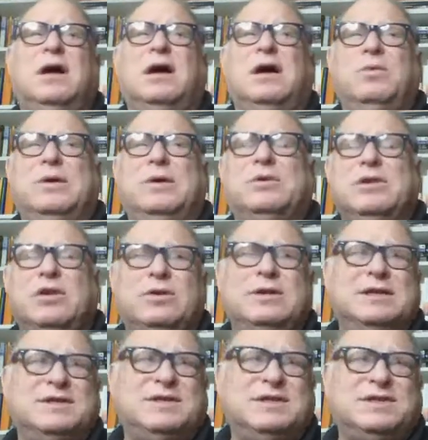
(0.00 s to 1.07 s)
when we're
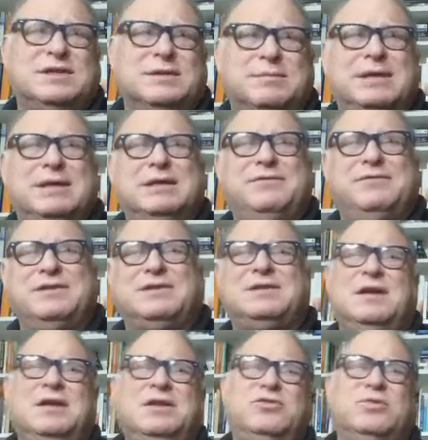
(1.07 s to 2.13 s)
loading a system? And if
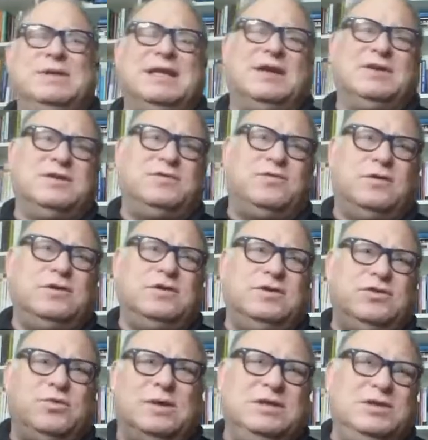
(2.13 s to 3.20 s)
it's
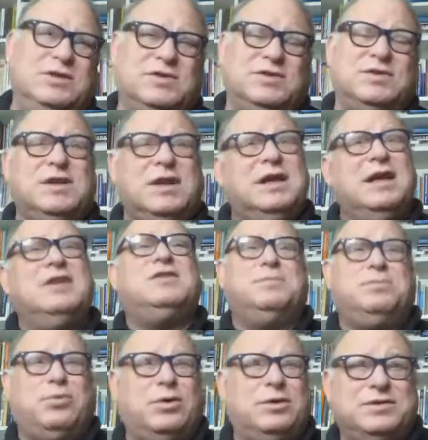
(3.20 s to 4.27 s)
3,420 users, it's
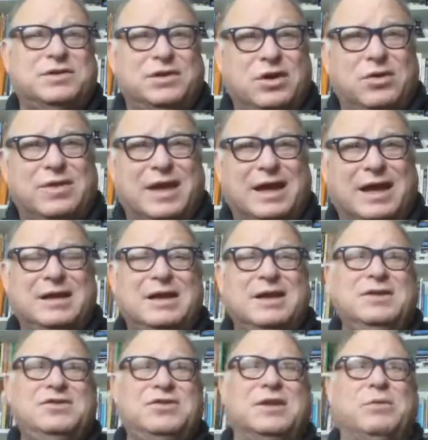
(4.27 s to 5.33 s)
important to know that
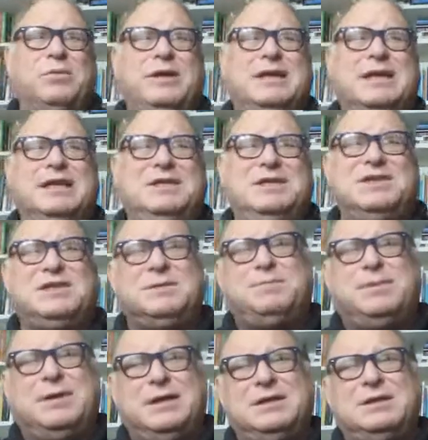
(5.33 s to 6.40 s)
so that we can
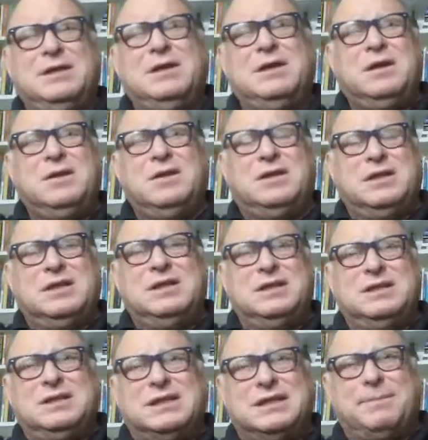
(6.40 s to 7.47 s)
anticipate the
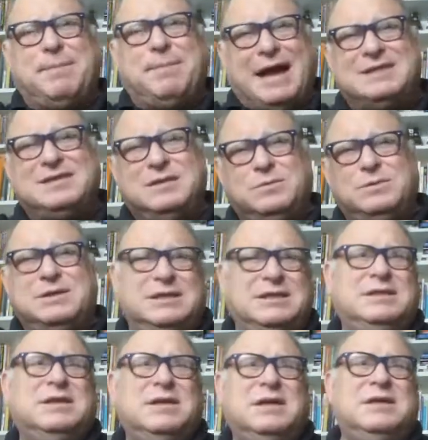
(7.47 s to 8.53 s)
capacity we
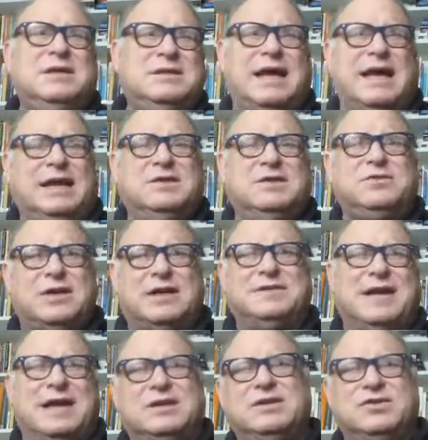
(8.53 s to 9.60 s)
need to handle
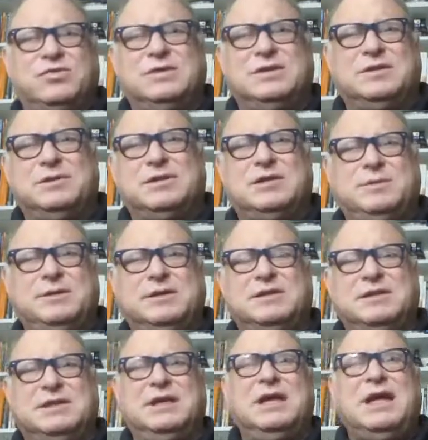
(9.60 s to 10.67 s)
transactions reasonably
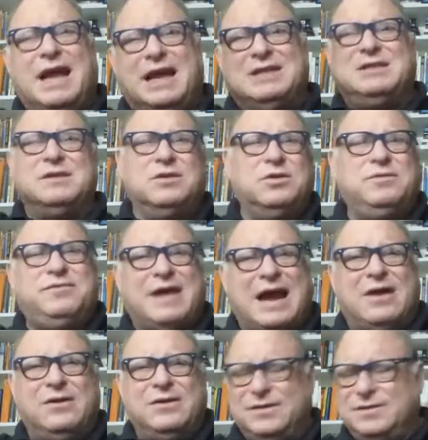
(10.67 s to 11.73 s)
expediently as the load
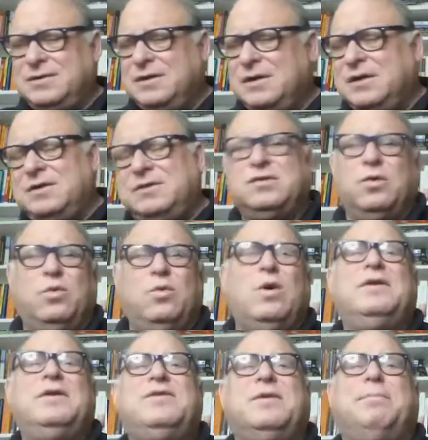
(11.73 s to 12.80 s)
varies. So
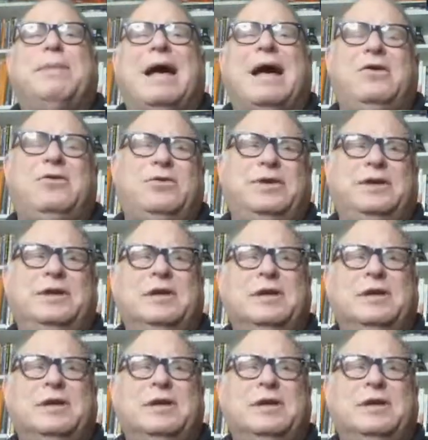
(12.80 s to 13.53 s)
what is the boundary